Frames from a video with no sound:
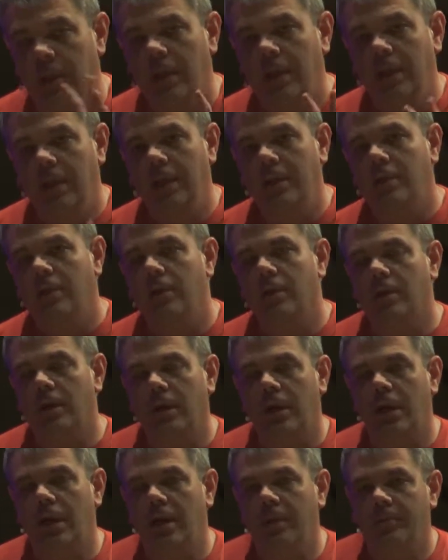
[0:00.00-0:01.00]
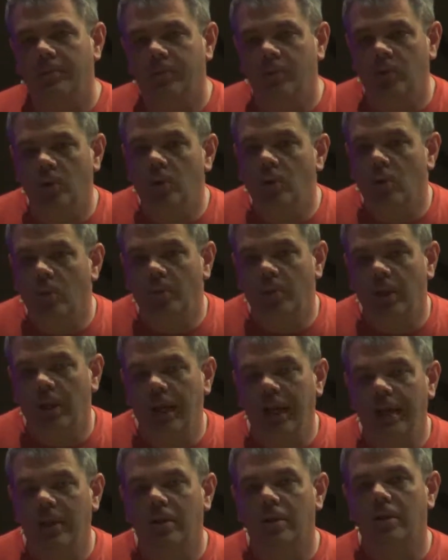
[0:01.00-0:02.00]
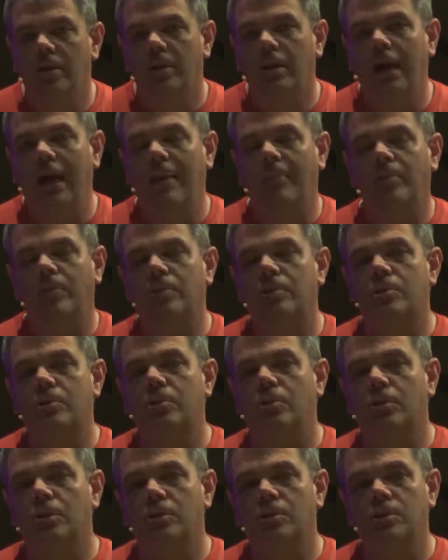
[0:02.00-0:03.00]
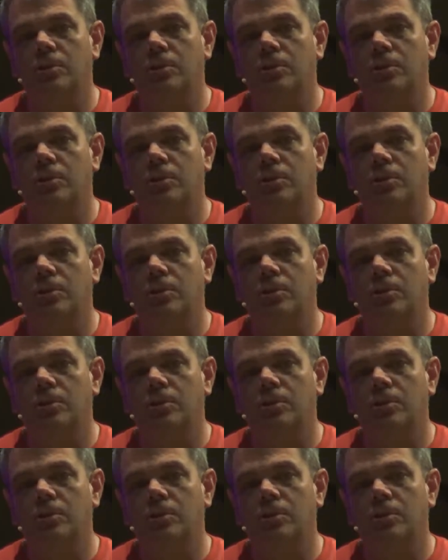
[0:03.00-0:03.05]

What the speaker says: in your Google Play or your Apple Store,